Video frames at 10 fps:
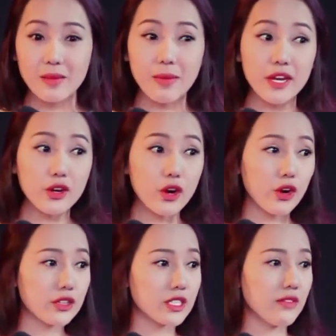Many
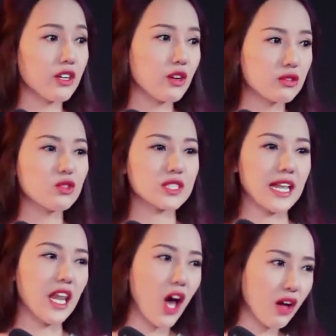girls even go to the
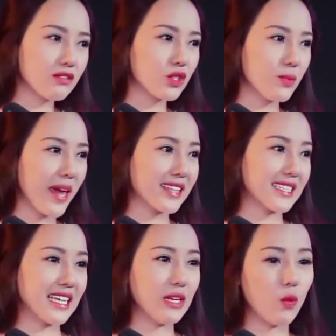salon to make
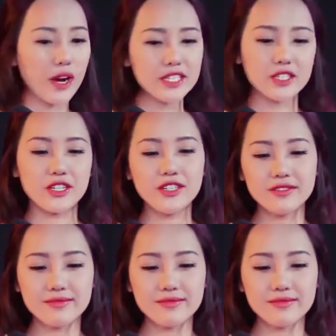their skin whiter.